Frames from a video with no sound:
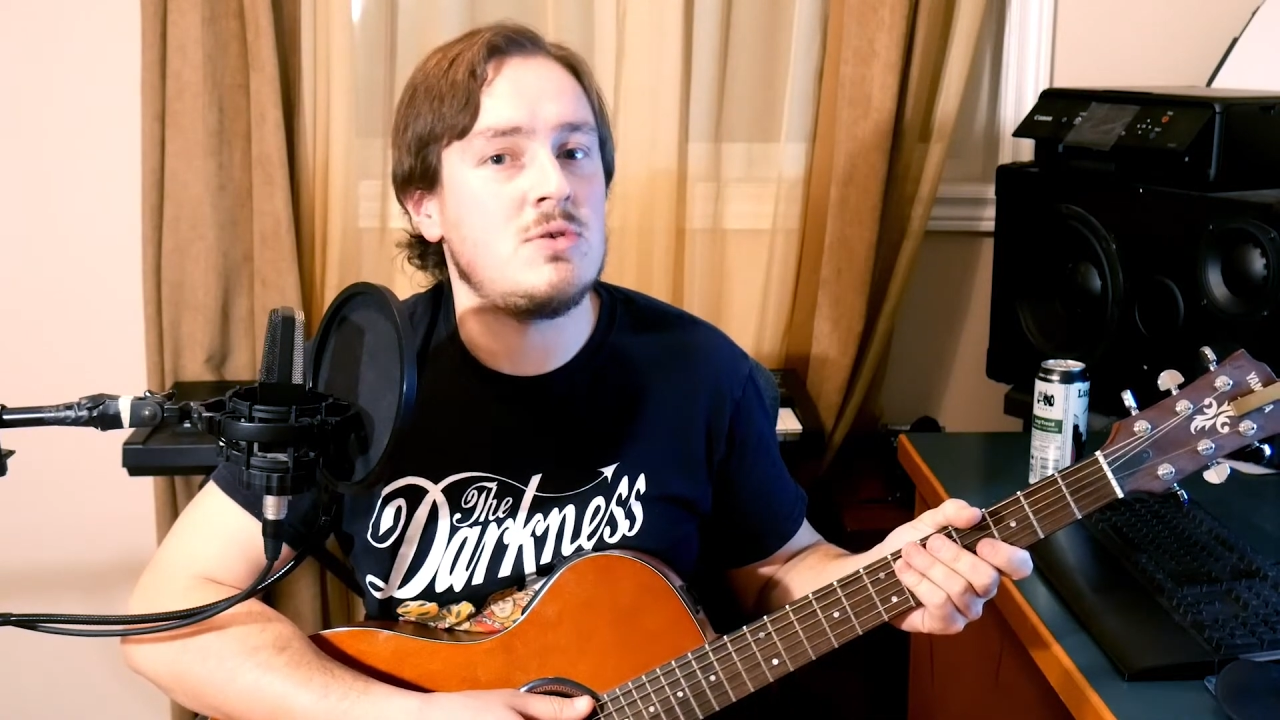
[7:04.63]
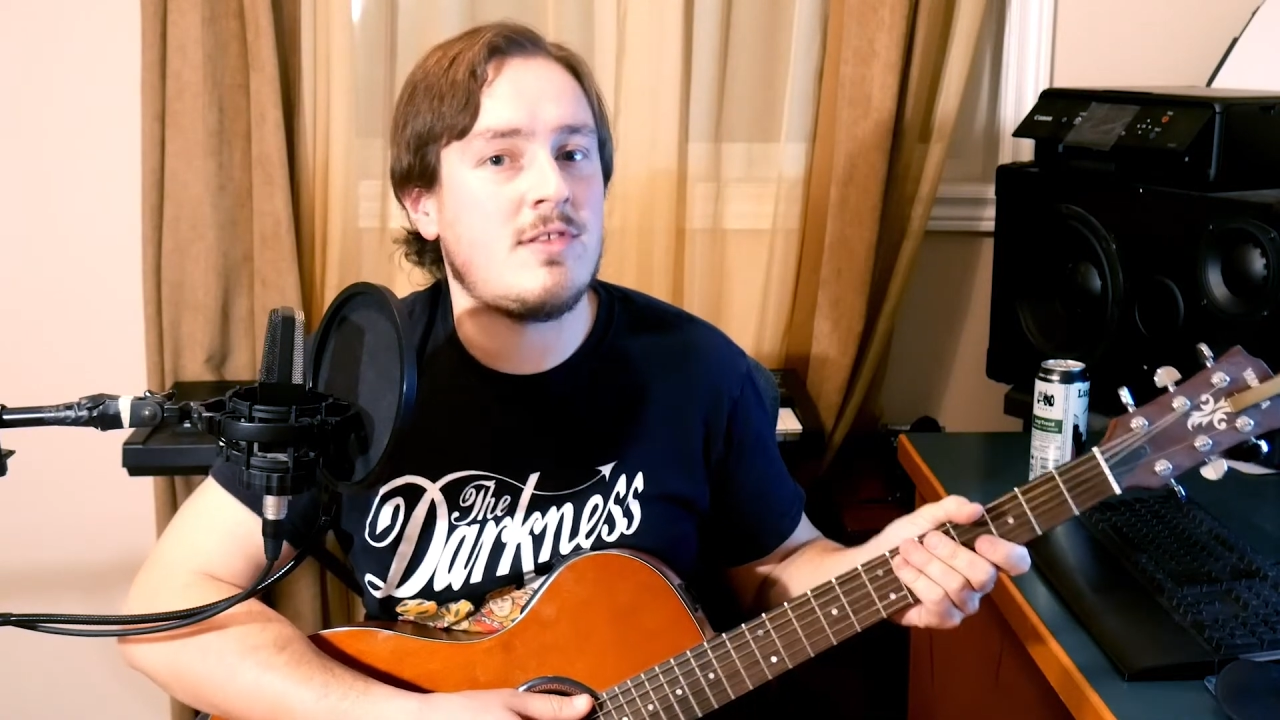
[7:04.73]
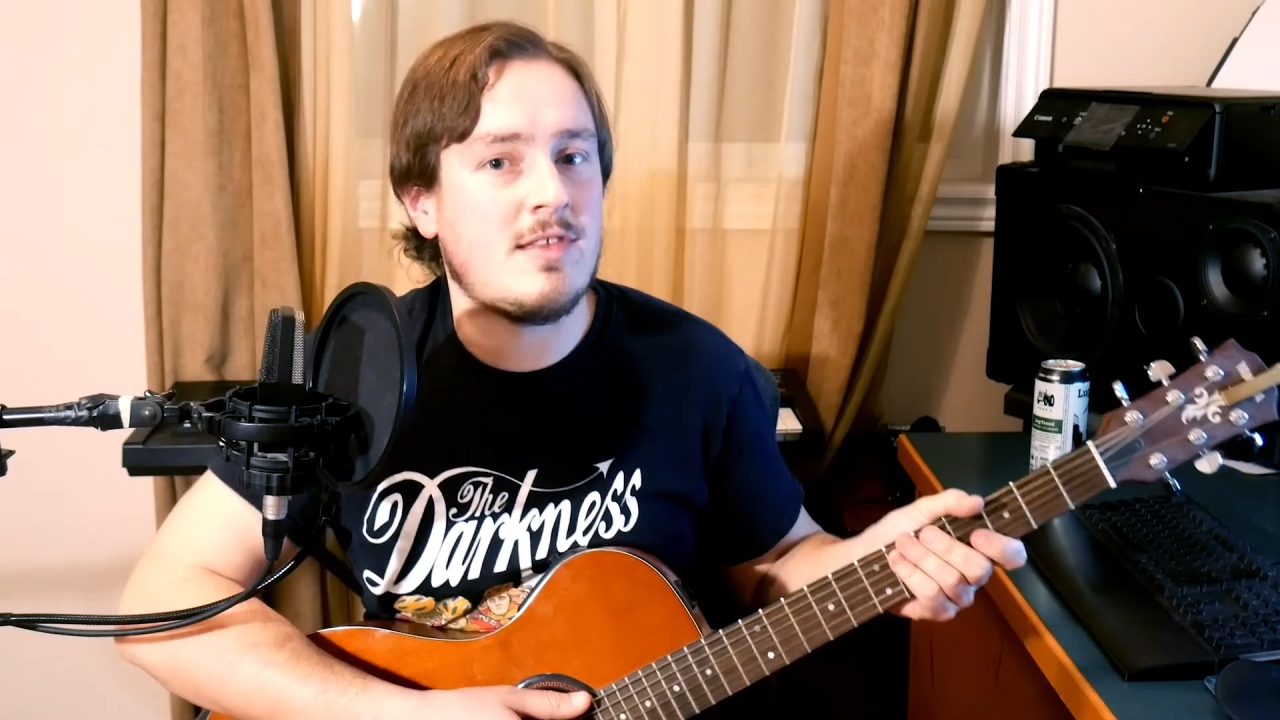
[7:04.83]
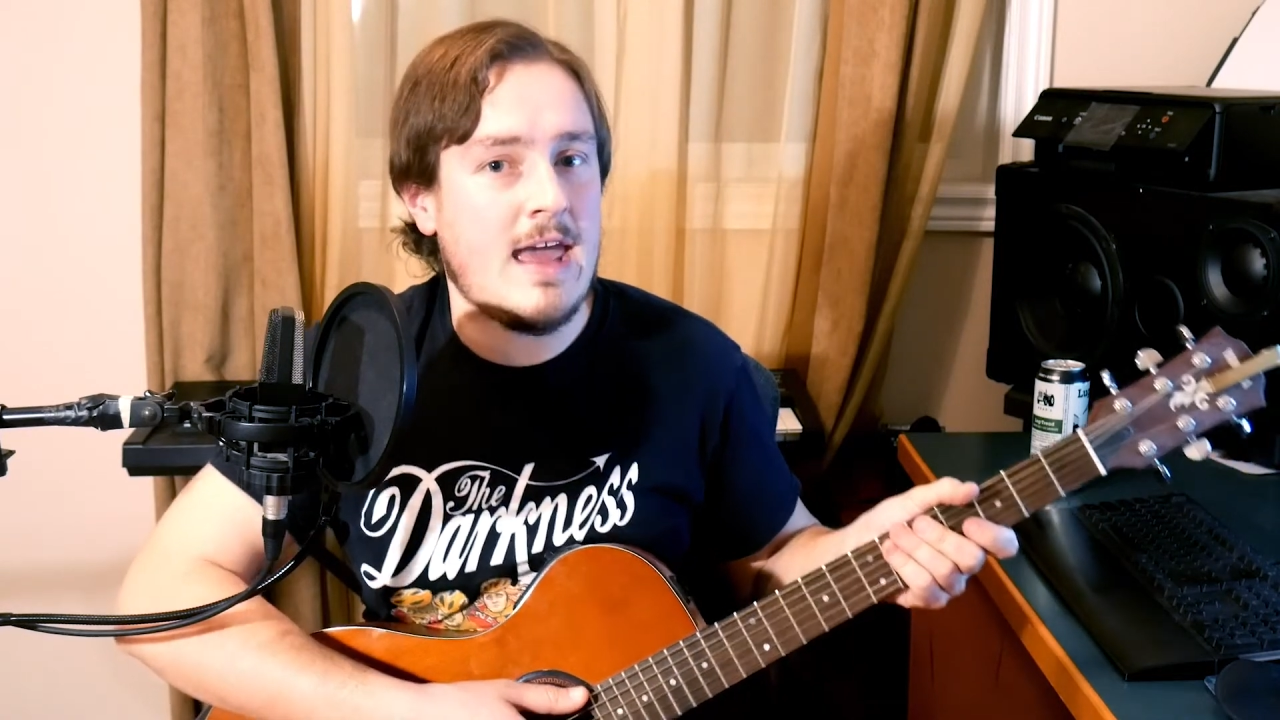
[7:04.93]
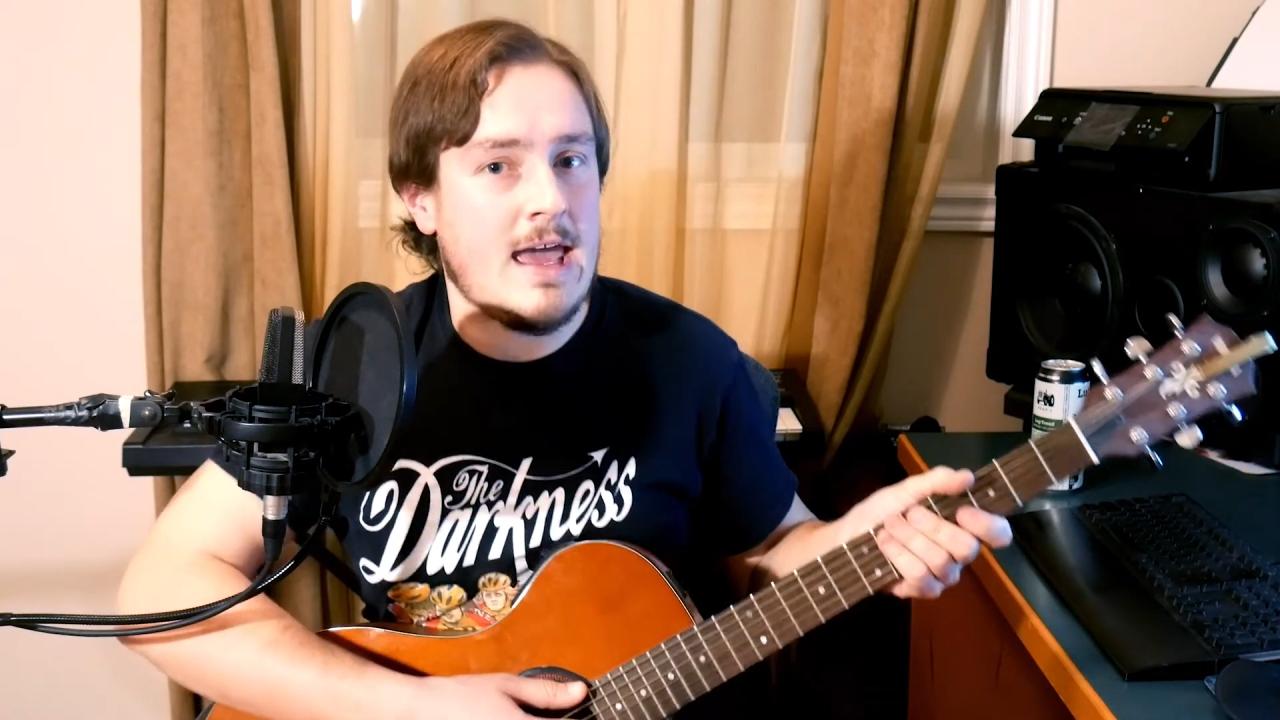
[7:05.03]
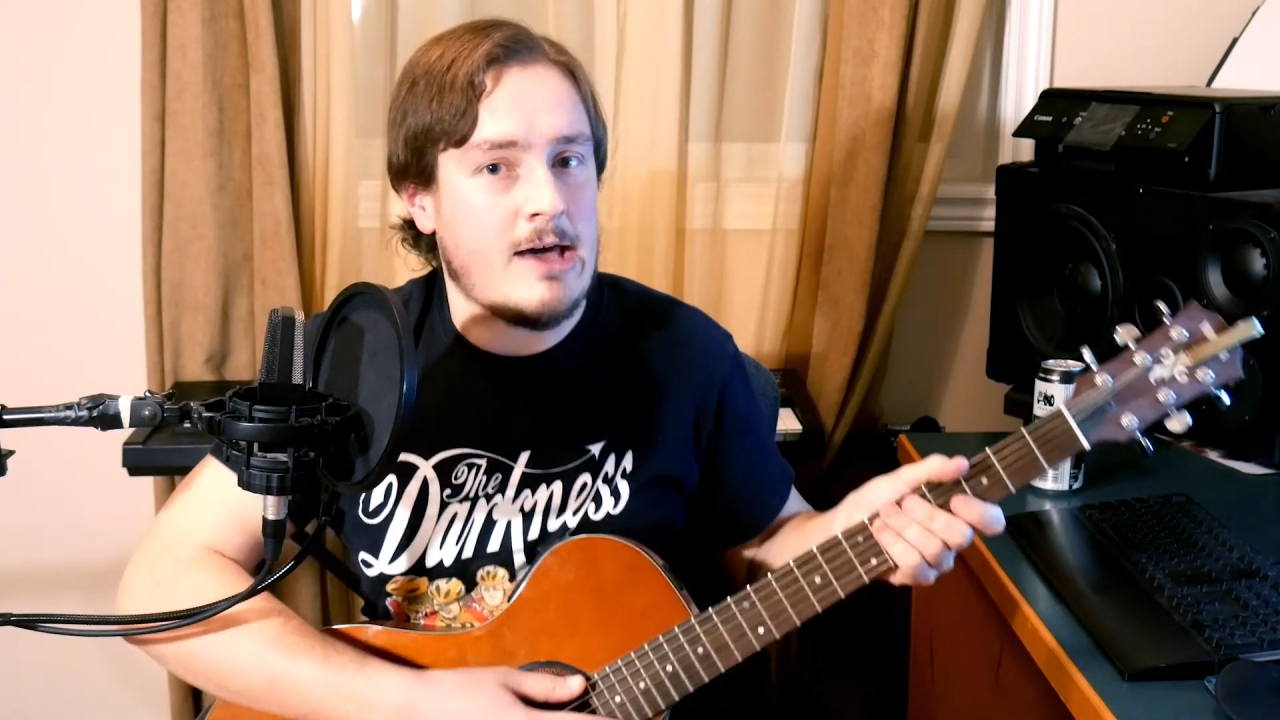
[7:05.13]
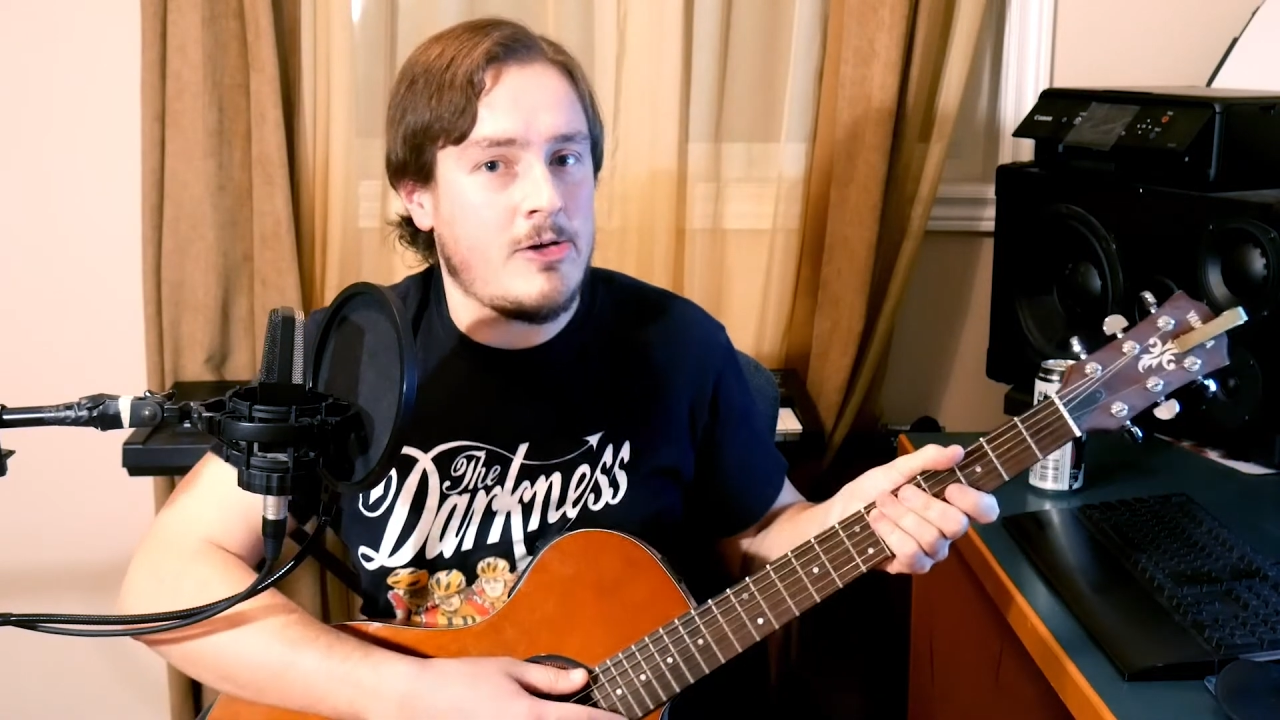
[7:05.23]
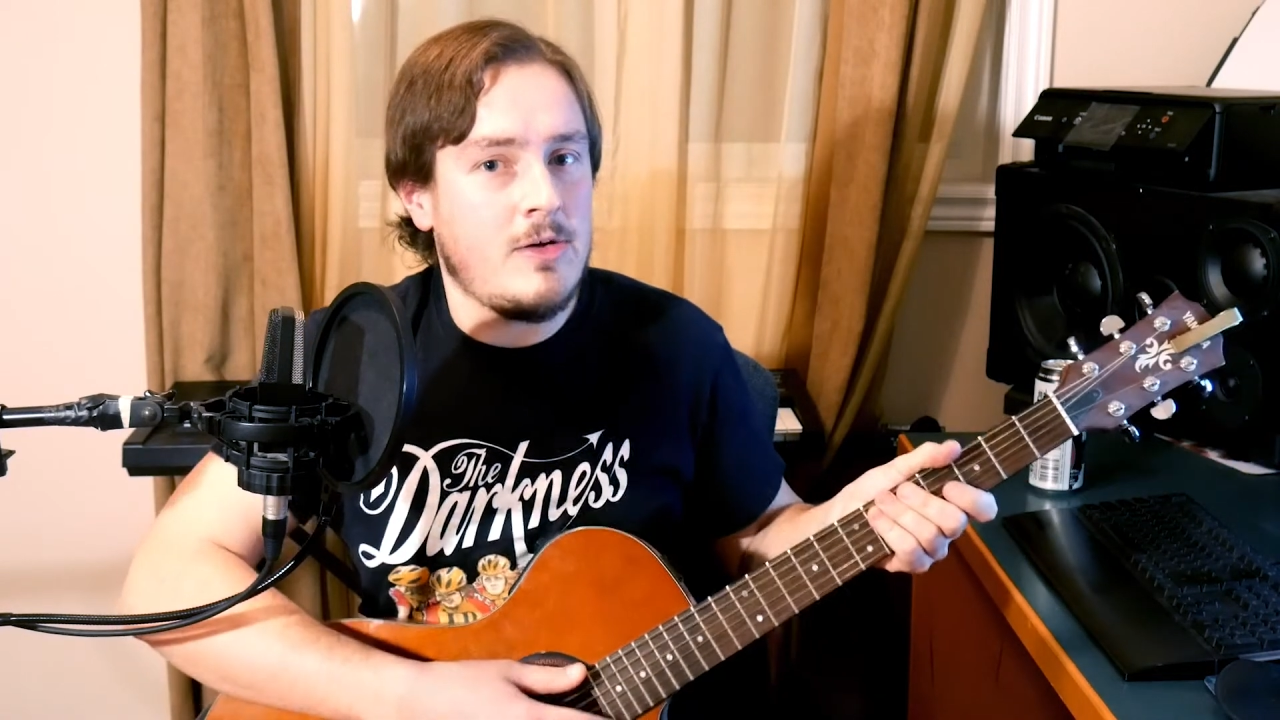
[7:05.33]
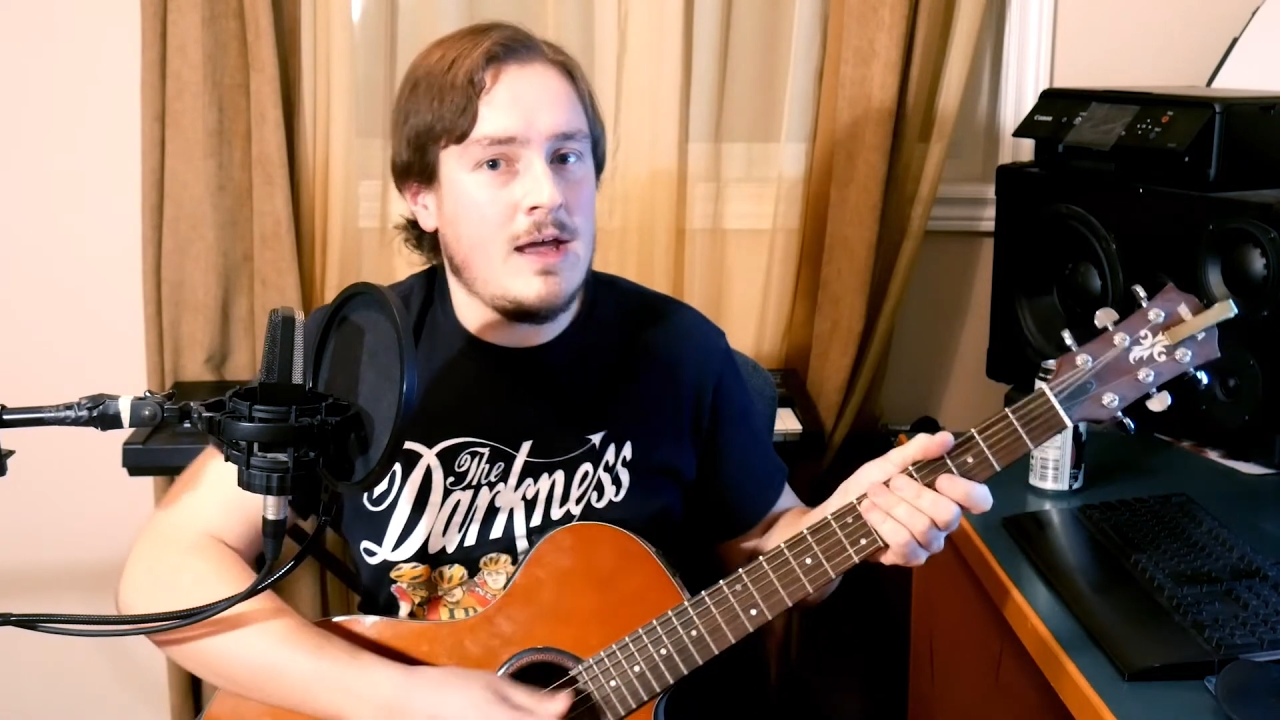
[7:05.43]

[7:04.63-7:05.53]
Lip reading: scale.